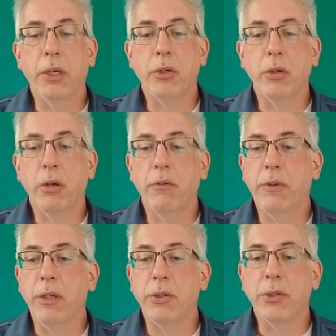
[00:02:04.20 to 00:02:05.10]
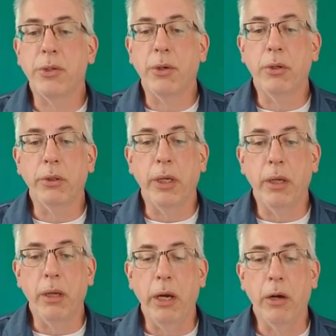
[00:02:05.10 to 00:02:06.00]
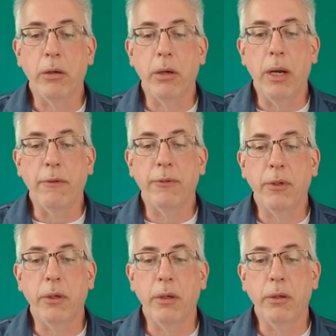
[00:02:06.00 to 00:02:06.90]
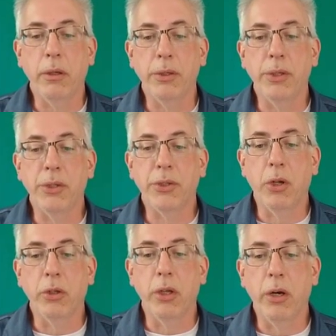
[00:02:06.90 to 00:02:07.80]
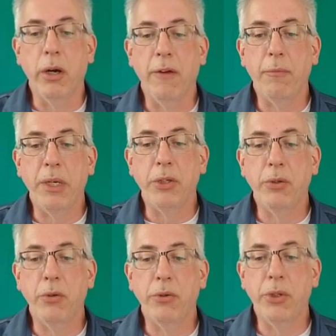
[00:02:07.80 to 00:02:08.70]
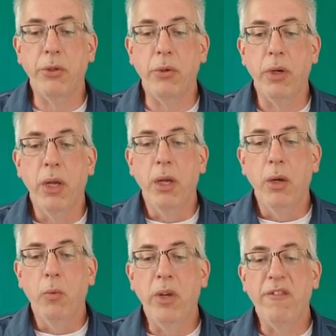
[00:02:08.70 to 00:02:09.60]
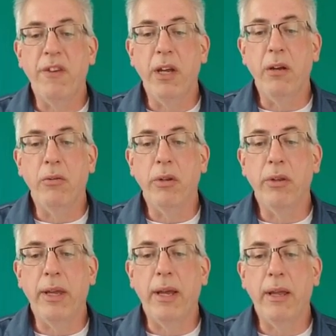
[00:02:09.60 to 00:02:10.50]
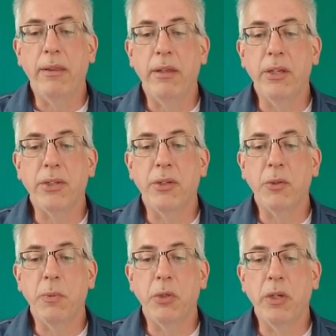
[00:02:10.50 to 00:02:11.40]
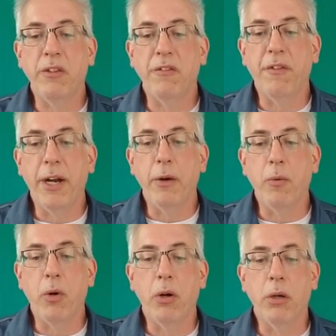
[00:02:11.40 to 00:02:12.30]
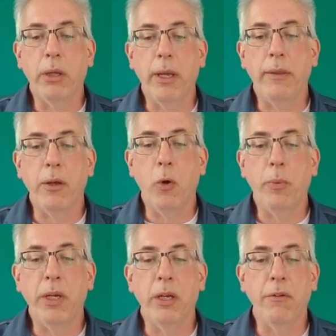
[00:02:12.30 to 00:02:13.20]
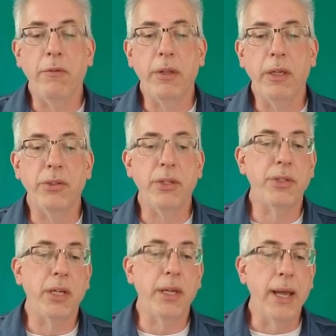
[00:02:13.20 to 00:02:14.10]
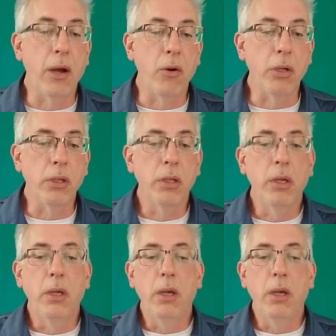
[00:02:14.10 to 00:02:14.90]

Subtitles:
picture of the installed aircraft installed on our FP202. We found that the distance between the firewall and the opening of the existing cowl,